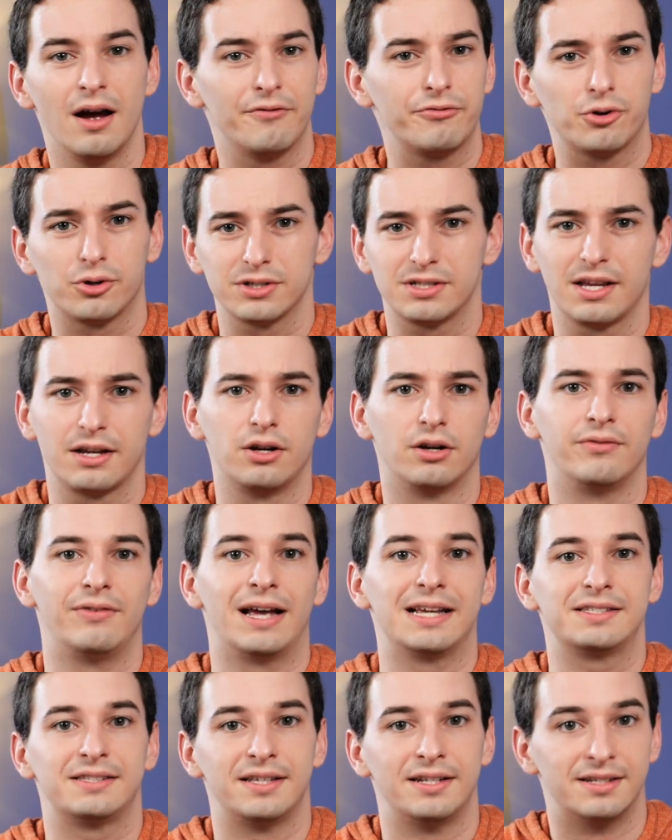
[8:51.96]
Of course, I could have
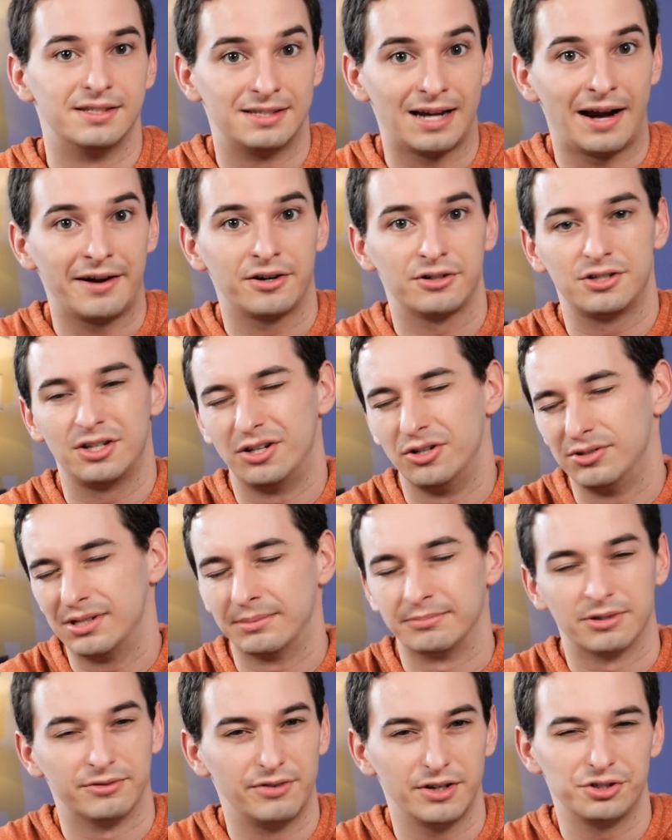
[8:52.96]
asked the designer to do
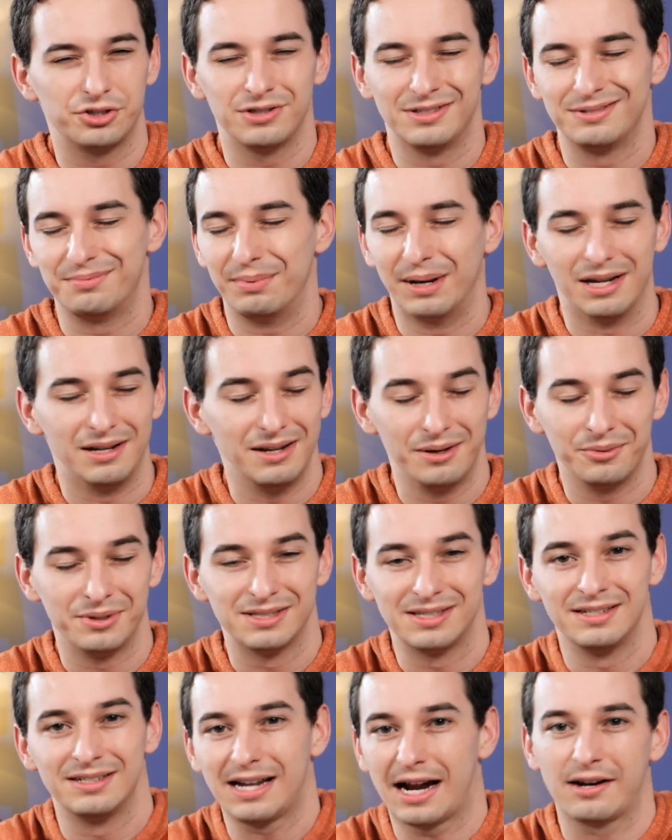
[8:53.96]
some revisions, but it
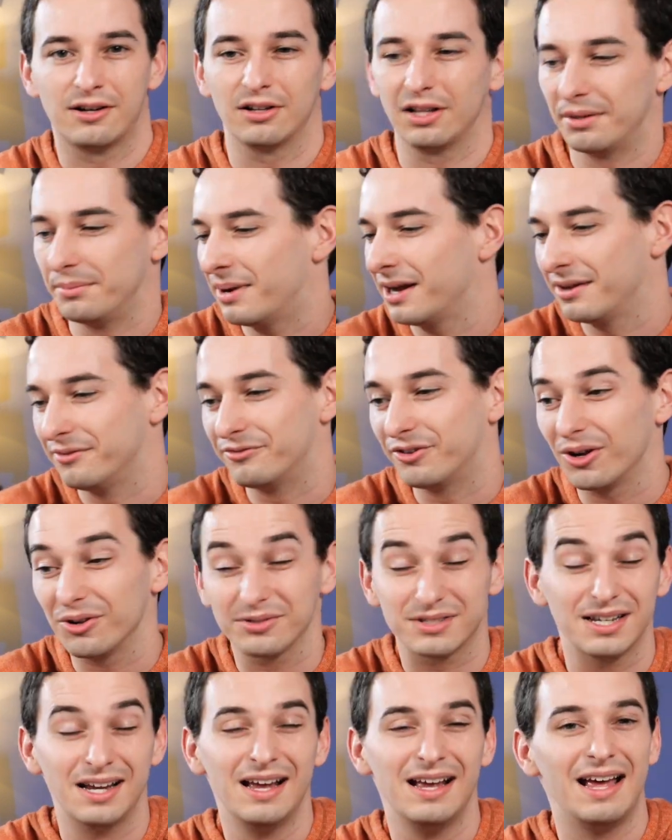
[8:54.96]
was entirely my
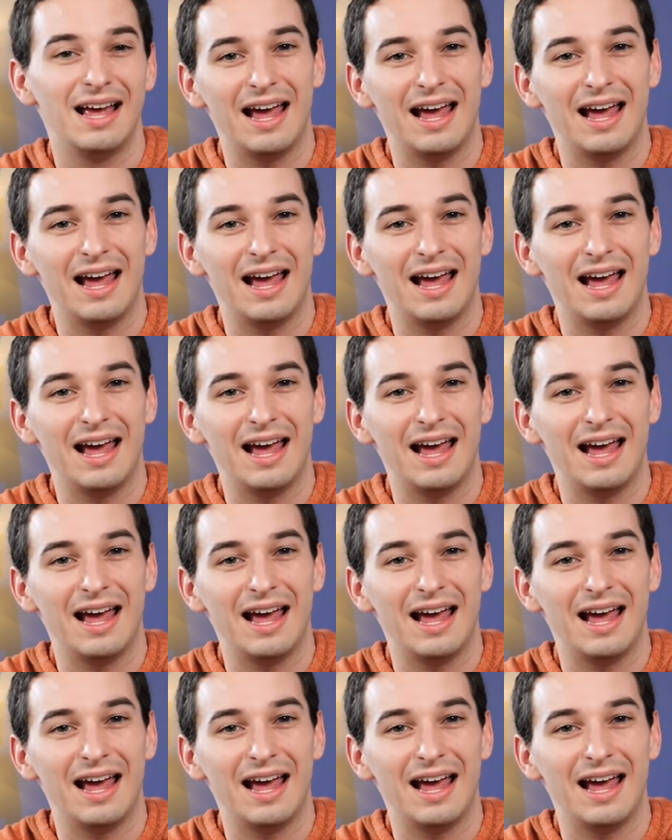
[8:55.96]
fault.